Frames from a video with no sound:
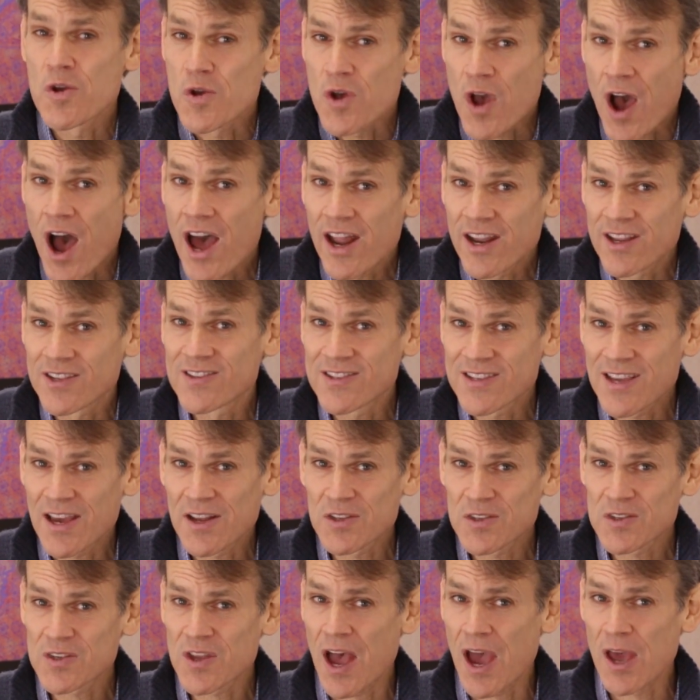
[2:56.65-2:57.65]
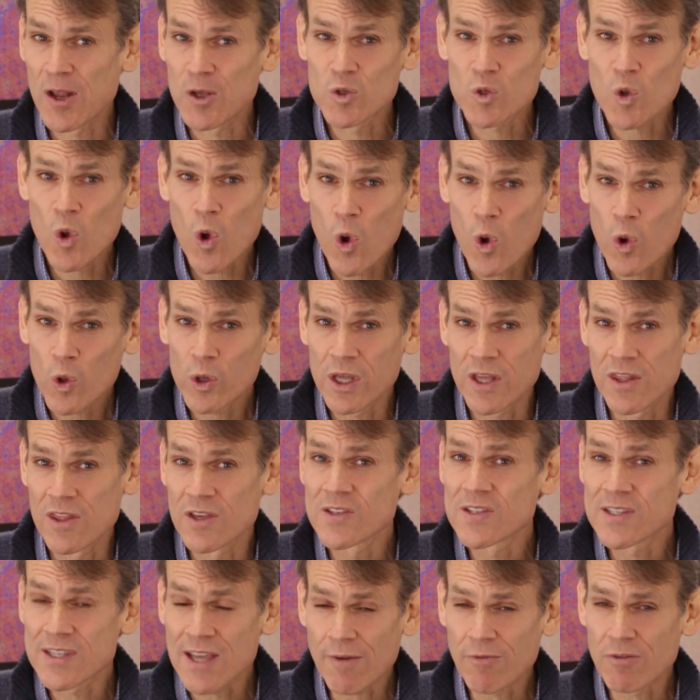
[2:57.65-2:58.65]
God had set aside as holy the
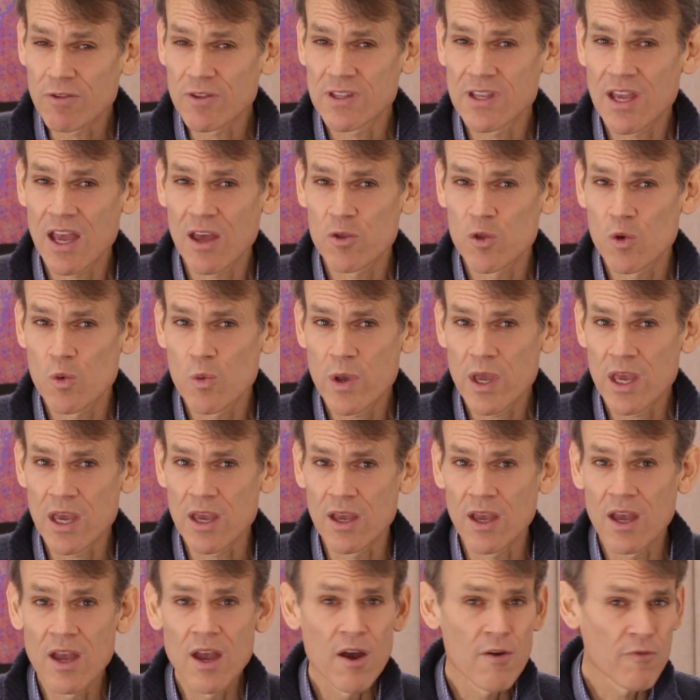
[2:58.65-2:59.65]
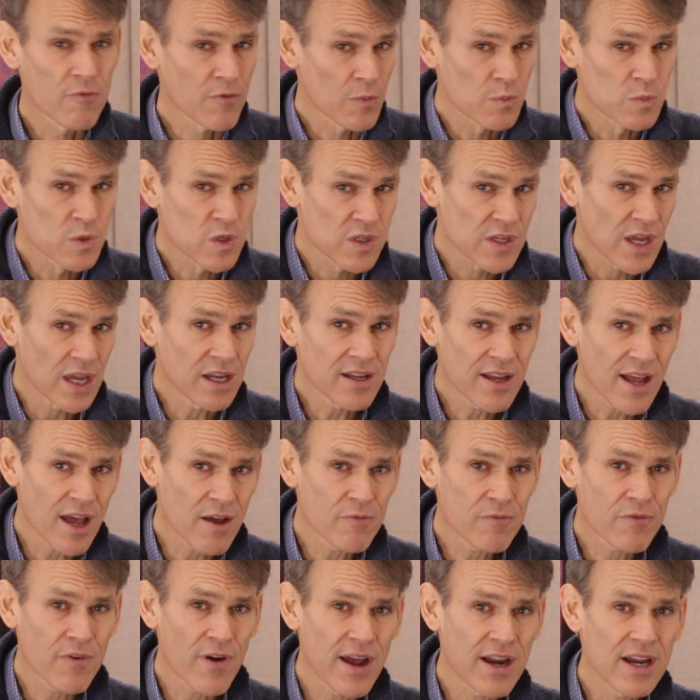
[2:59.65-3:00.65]
7th day of the week, from
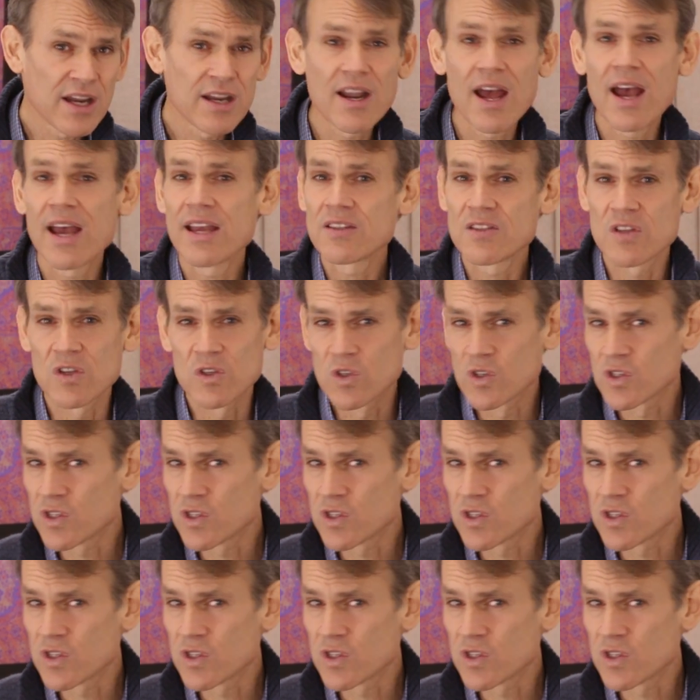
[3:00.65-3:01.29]
sundown Friday night to